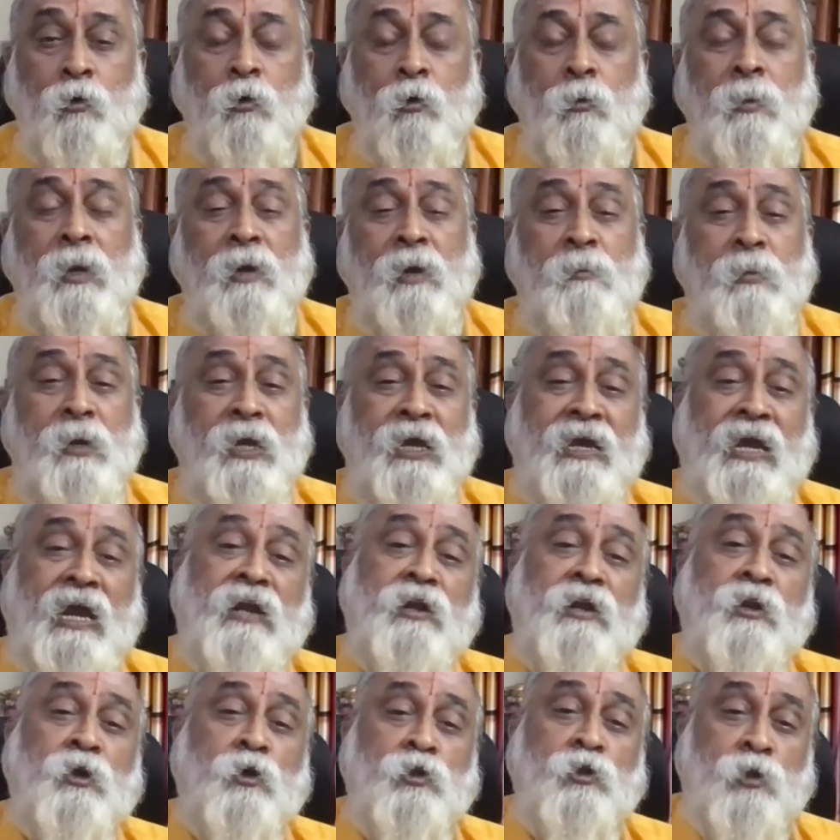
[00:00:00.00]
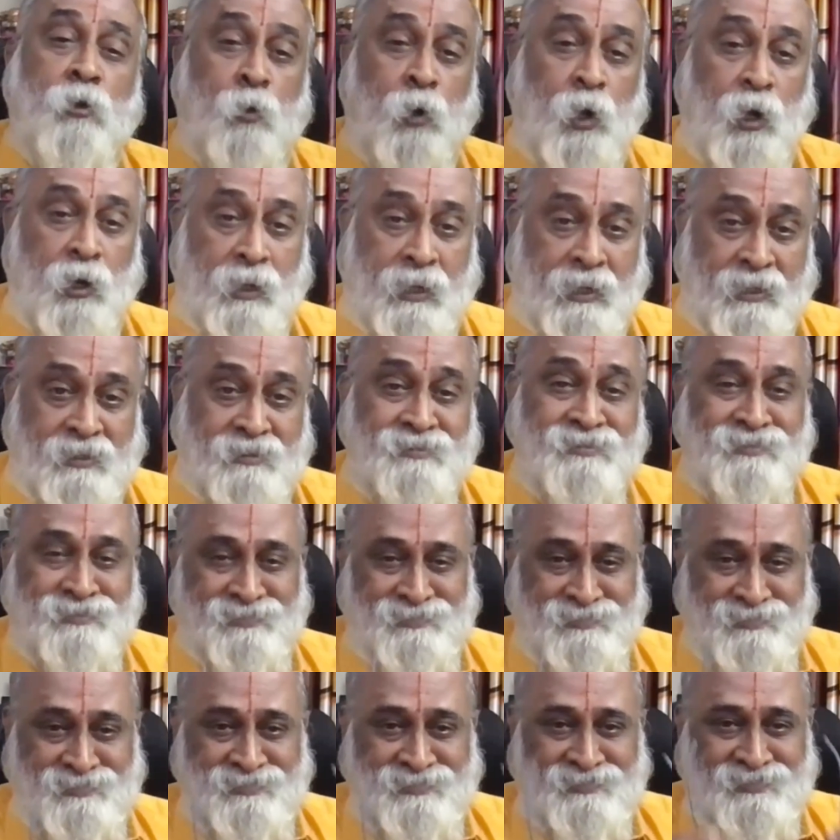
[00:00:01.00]
who may be cat on the wall
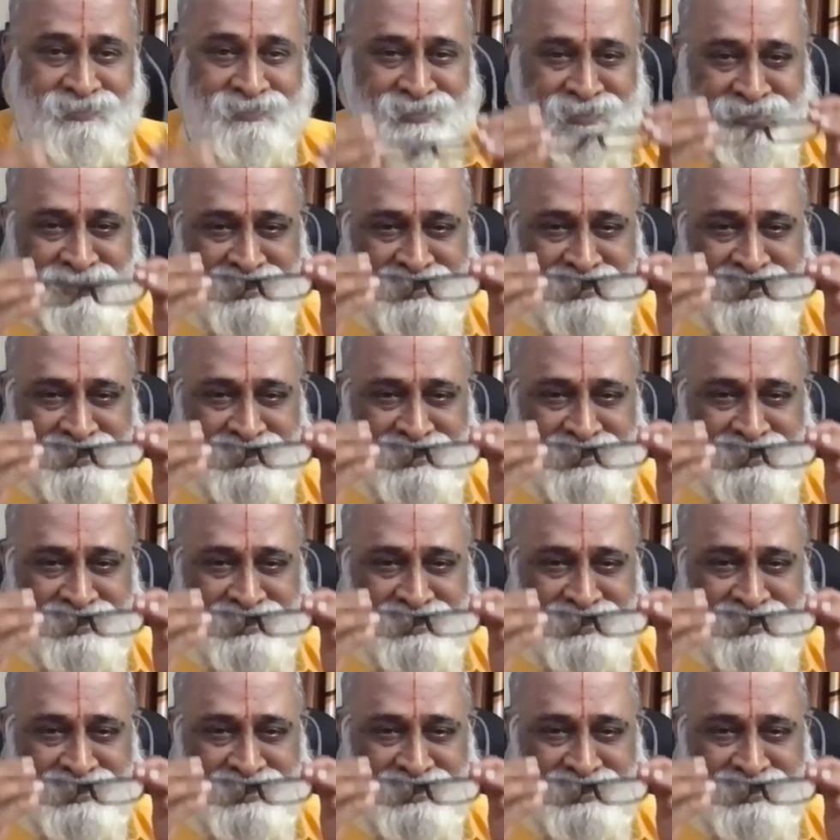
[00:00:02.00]
case.